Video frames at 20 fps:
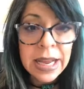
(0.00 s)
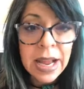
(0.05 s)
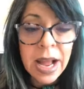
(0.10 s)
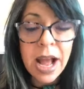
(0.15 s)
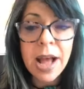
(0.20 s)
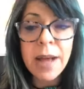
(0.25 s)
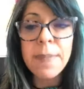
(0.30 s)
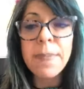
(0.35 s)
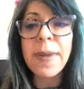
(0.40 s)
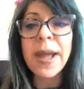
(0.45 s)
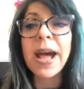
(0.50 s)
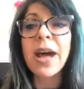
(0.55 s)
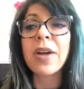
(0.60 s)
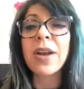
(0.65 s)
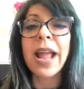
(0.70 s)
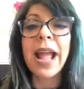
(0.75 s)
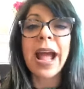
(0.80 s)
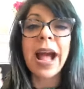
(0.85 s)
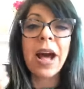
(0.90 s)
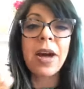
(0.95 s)
about
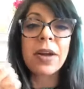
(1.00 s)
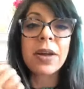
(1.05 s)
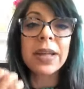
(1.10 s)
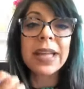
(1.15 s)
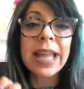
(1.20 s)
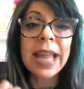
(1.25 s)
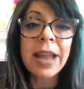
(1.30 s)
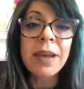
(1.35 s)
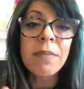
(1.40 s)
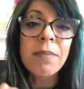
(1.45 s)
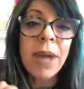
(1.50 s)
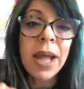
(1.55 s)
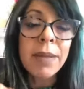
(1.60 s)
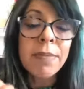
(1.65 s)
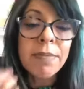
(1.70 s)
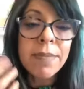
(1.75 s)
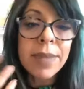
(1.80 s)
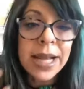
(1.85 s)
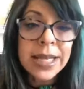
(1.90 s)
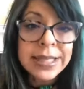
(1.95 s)
how to get my
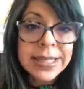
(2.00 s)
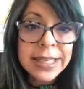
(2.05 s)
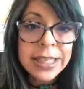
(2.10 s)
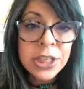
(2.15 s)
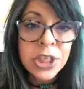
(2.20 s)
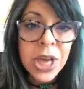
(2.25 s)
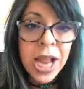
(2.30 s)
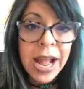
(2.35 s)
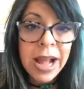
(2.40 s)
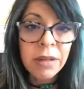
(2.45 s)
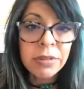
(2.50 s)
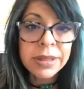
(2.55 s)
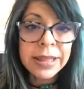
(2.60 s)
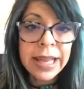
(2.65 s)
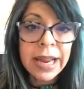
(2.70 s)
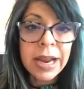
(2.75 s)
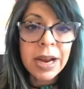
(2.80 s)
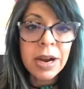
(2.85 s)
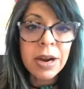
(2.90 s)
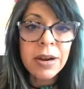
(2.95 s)
message out
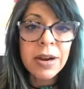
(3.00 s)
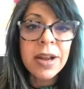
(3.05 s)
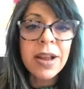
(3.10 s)
there,